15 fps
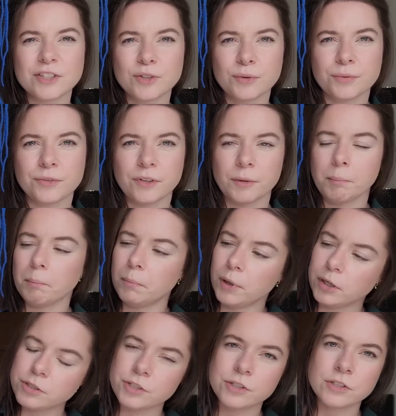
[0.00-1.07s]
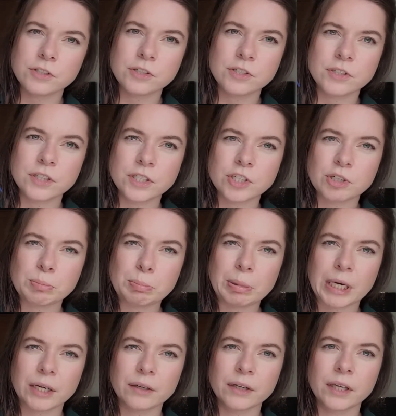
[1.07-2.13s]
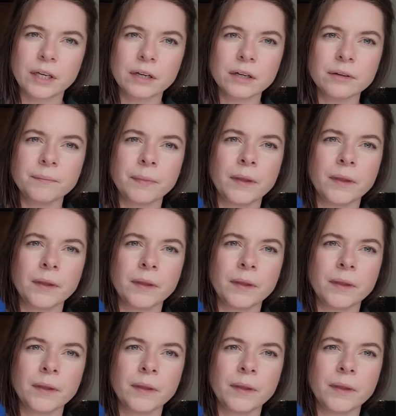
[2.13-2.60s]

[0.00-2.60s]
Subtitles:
of the moss stitch pattern here.